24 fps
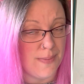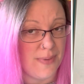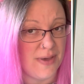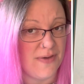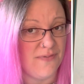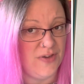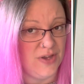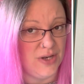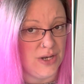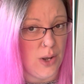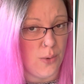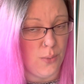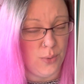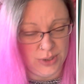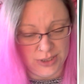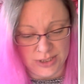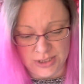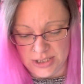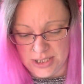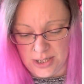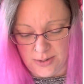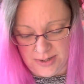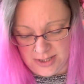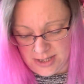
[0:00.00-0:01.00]
but if you know what you're
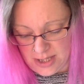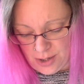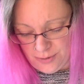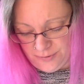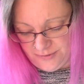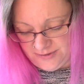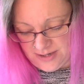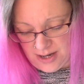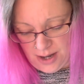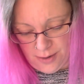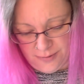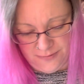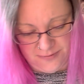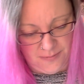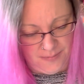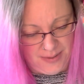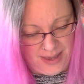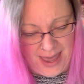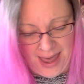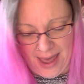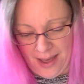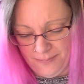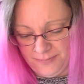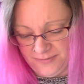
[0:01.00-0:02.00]
doing, those toes will
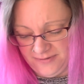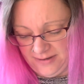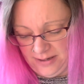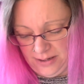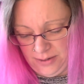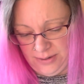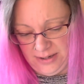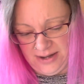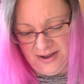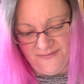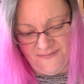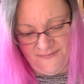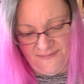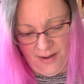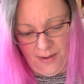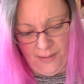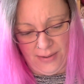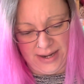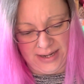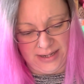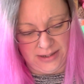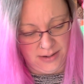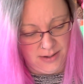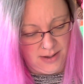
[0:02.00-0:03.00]
be absolutely
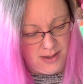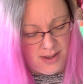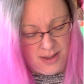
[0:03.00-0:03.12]
fine.